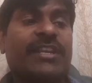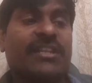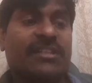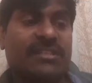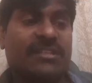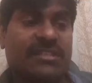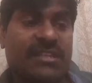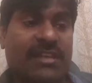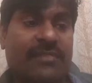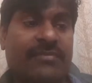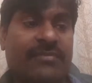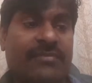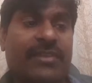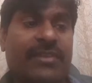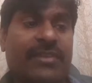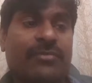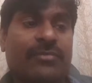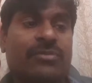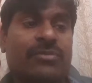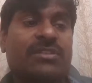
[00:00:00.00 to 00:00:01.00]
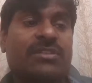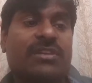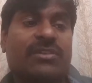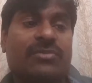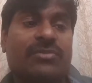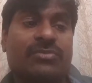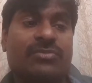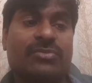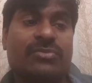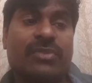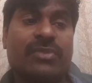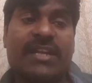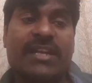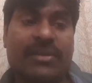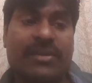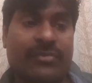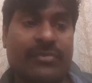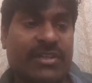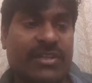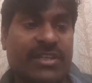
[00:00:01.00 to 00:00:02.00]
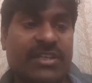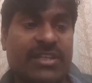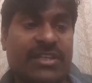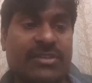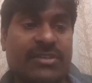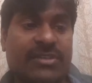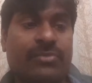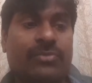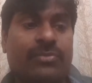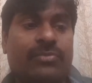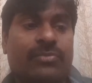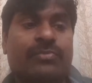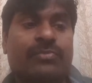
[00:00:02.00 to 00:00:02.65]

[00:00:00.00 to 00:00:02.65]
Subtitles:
and sulfide ores are usually converted into